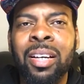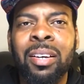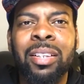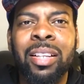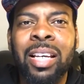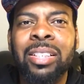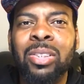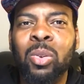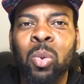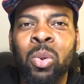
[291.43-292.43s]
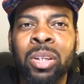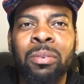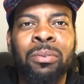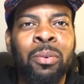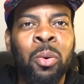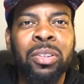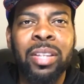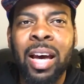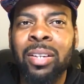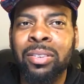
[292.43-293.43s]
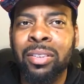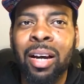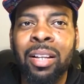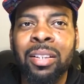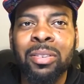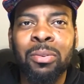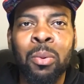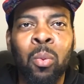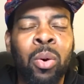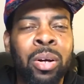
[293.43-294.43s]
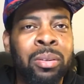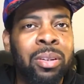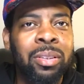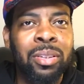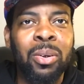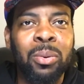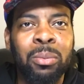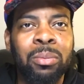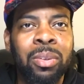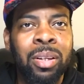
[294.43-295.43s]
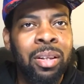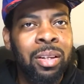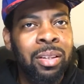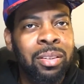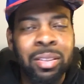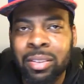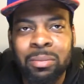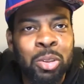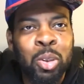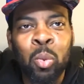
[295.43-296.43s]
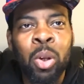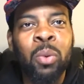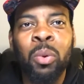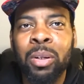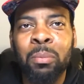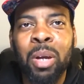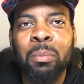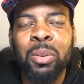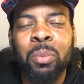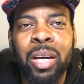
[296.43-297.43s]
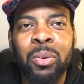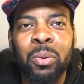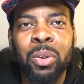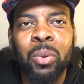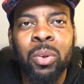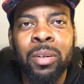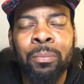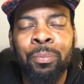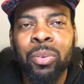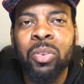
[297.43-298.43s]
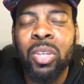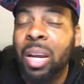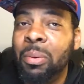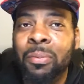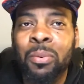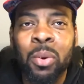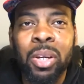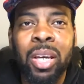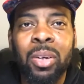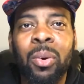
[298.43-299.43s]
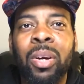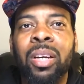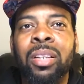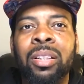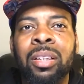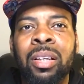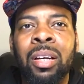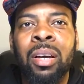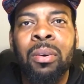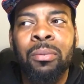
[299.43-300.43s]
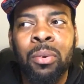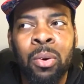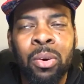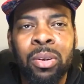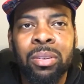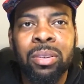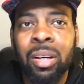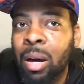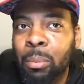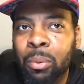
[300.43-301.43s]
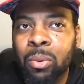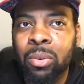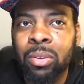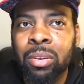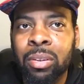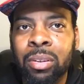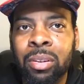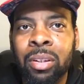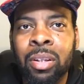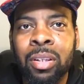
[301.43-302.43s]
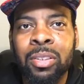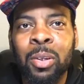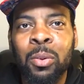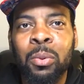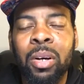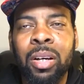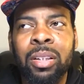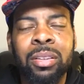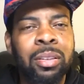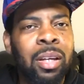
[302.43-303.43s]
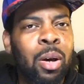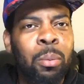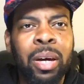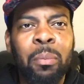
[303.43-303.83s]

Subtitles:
That's $24,000 for one adult. Just wanted to run them numbers by you real quick. So that'd be $48,000 for a couple. So I hope I got my